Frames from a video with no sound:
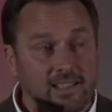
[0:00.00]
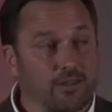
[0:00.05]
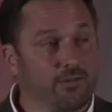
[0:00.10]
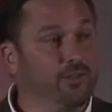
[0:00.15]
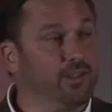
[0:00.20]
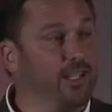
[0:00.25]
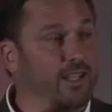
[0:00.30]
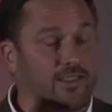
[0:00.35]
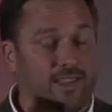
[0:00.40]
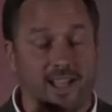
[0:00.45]

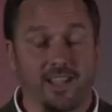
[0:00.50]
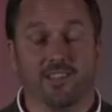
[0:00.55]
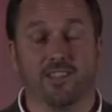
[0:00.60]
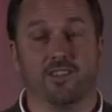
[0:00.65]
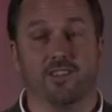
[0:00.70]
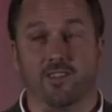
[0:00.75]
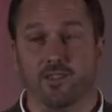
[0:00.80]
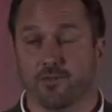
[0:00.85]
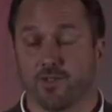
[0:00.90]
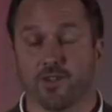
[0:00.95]
literally that's
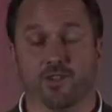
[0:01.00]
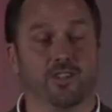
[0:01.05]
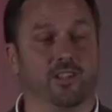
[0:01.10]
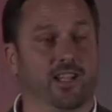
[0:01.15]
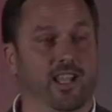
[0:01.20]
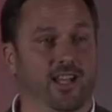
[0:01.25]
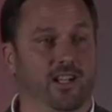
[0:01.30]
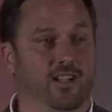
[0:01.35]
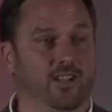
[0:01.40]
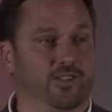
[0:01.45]
as
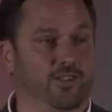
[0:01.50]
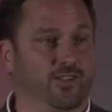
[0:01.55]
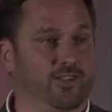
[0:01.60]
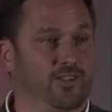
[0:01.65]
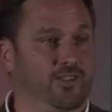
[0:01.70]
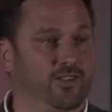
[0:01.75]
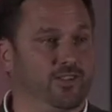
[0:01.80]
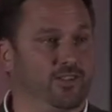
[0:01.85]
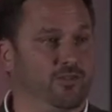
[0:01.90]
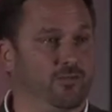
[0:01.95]
sophisticated as the
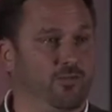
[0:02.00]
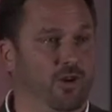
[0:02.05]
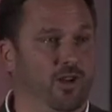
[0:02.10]
system